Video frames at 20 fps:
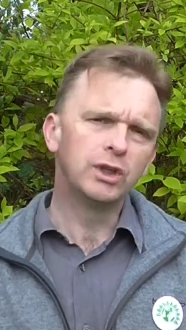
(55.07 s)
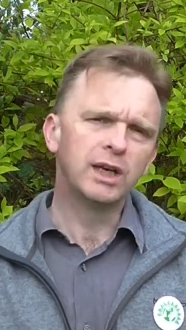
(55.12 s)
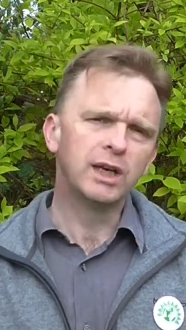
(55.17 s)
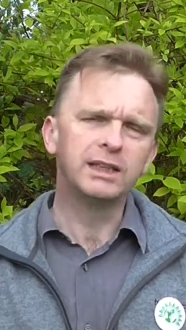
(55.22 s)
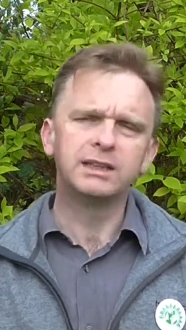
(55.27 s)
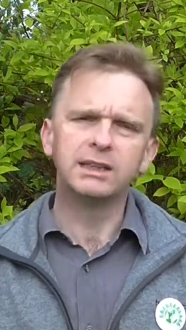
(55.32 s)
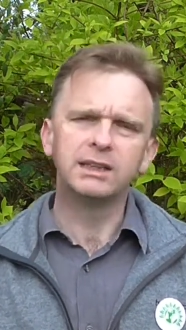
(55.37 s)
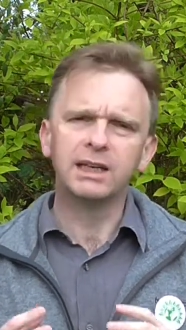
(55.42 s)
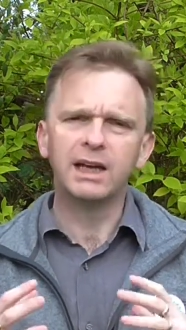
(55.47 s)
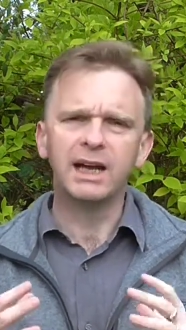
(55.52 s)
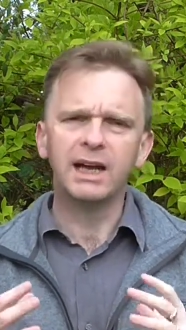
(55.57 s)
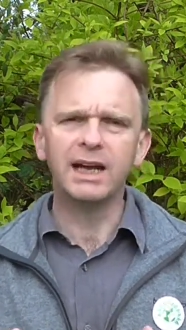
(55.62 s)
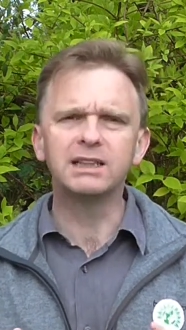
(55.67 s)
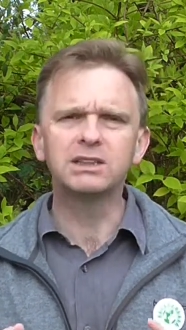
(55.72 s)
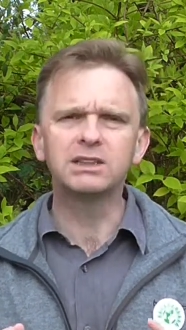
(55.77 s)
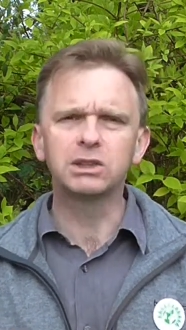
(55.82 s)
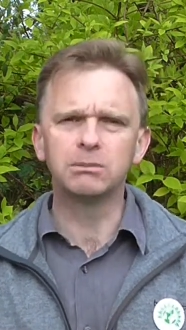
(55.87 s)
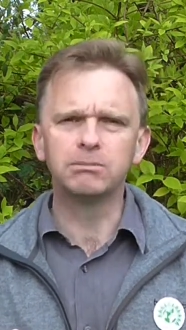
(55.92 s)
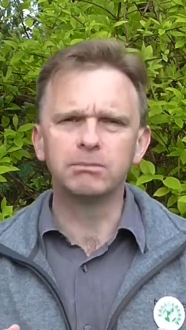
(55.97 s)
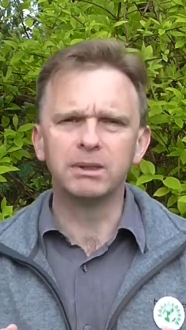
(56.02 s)
creating a
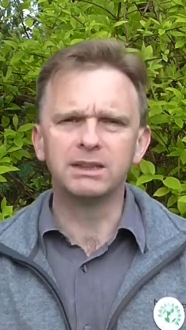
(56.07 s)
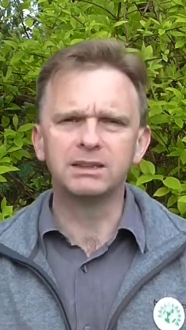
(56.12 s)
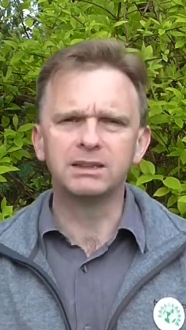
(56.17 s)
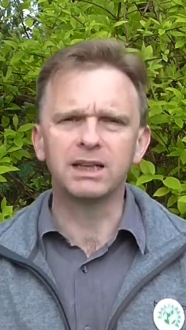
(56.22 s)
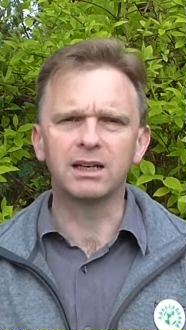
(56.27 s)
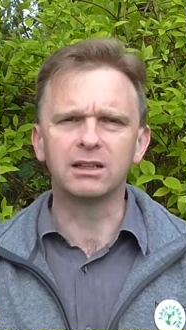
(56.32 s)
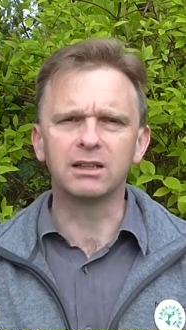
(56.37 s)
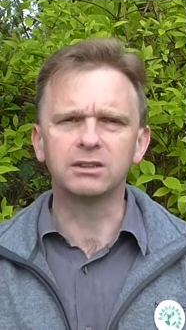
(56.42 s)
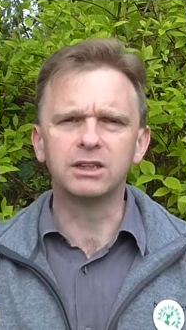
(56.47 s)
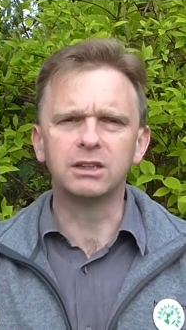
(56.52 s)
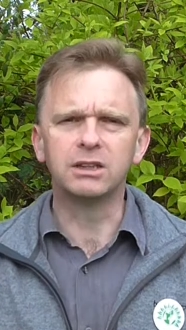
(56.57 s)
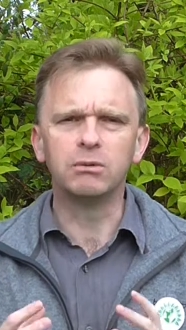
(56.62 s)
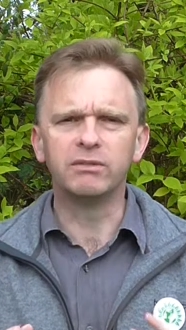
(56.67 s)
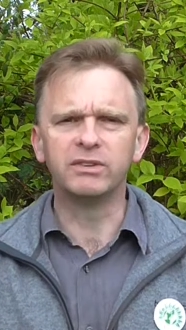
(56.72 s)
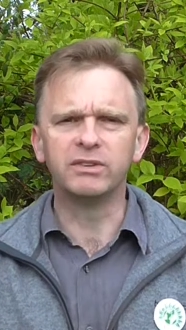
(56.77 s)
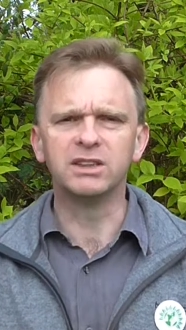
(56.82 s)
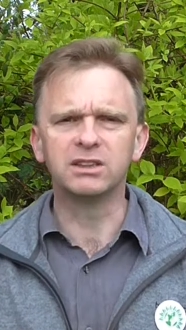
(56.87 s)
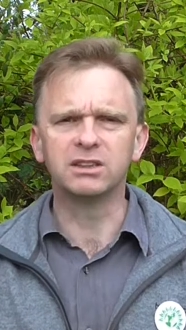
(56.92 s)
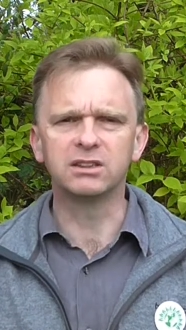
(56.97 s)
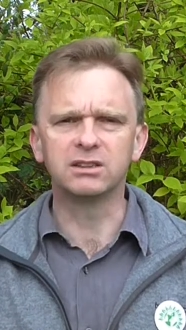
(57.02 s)
heads-up
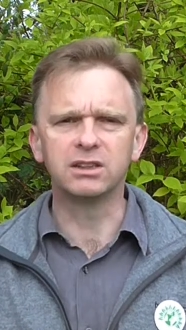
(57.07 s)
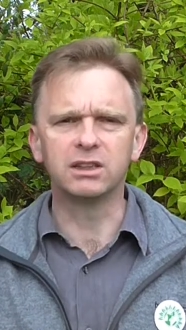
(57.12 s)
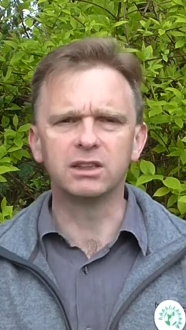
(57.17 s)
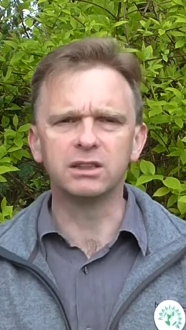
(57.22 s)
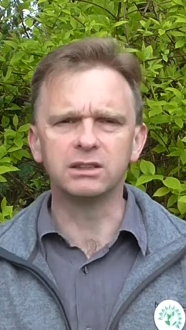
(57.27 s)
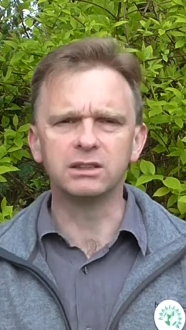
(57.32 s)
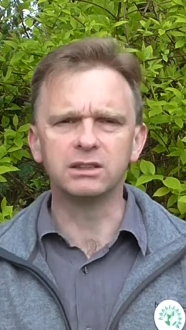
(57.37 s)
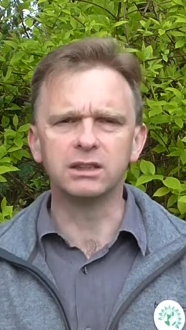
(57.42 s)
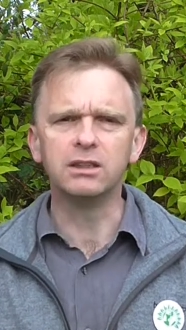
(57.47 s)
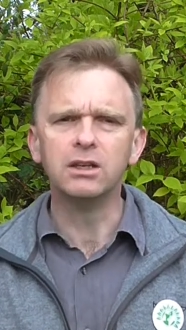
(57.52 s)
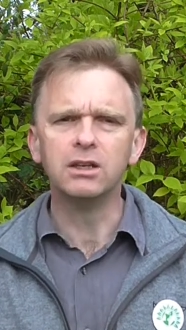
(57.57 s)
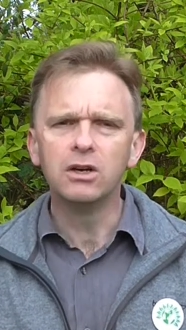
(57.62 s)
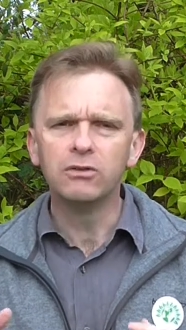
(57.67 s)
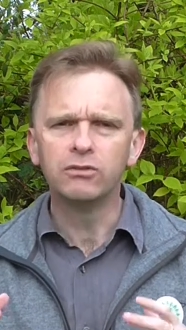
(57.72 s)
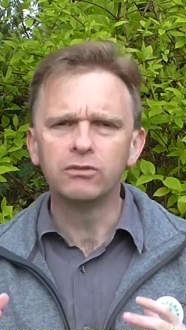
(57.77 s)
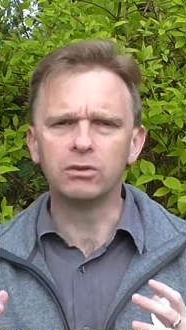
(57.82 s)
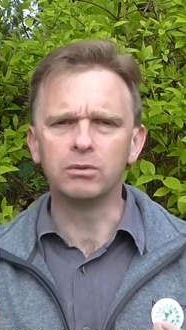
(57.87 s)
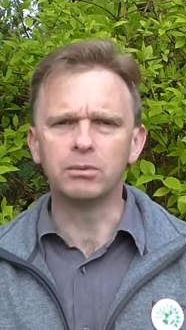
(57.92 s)
mentality within society